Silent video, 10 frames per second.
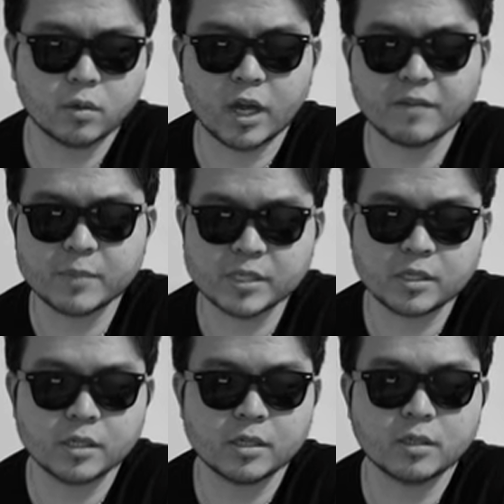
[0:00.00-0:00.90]
or have been
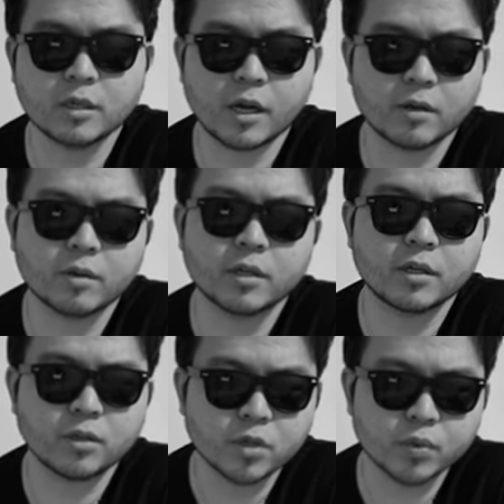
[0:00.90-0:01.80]
seeing, I don't think
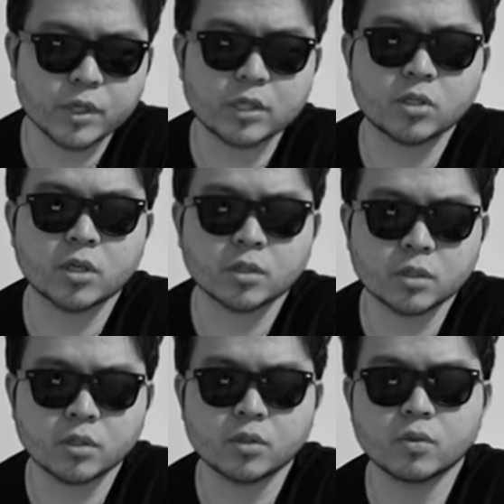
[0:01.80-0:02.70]
they're doing it
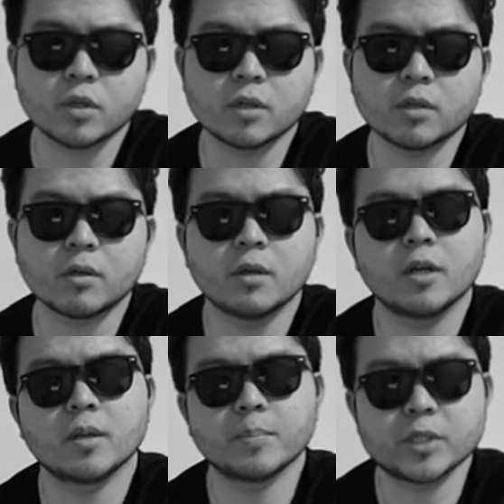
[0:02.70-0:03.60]
justice to the
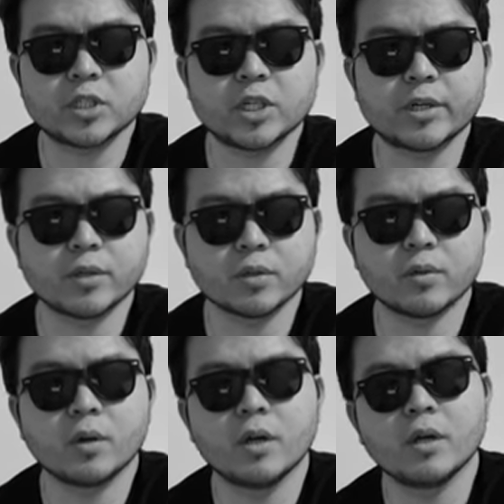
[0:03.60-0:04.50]

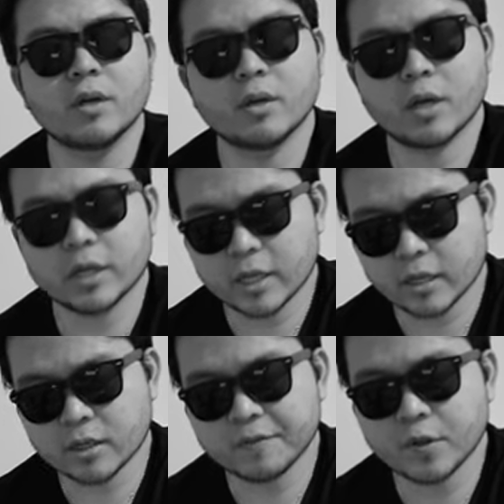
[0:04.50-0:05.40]
material.
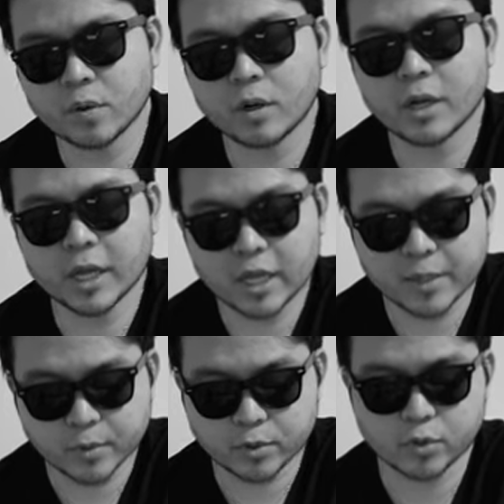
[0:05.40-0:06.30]
Again, if you are
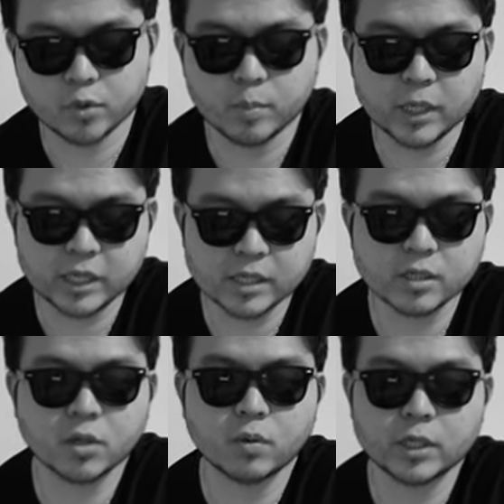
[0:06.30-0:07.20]
able to, please
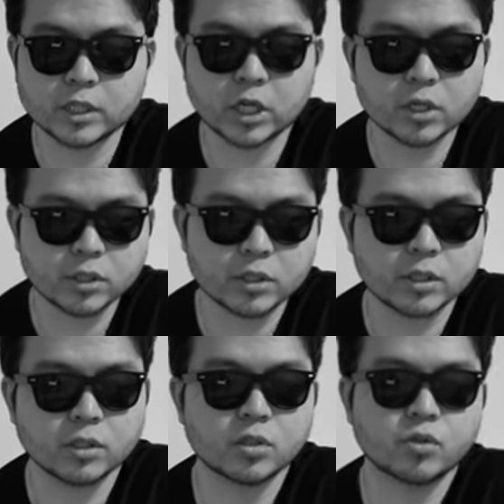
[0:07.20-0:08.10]
go and touch it
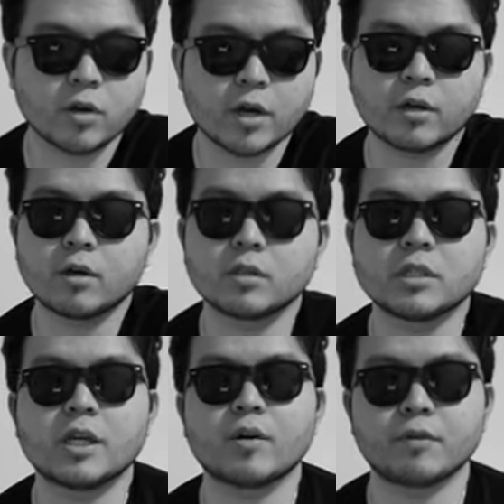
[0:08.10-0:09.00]
and just try it on,
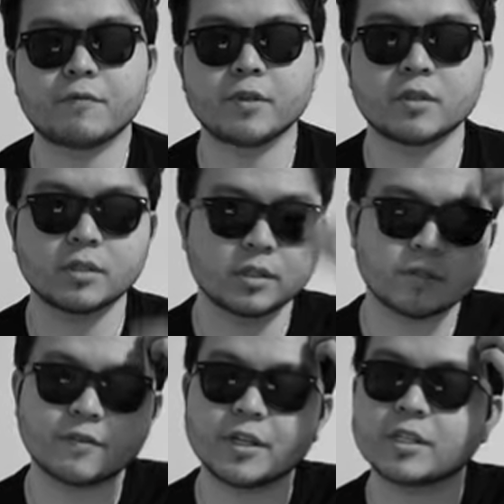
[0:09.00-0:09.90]
see how it feels. It's a
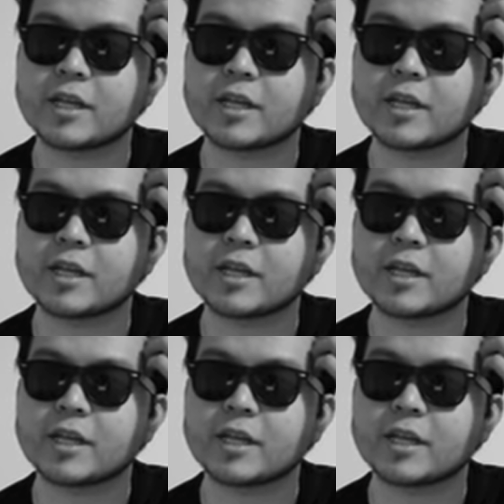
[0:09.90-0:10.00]
very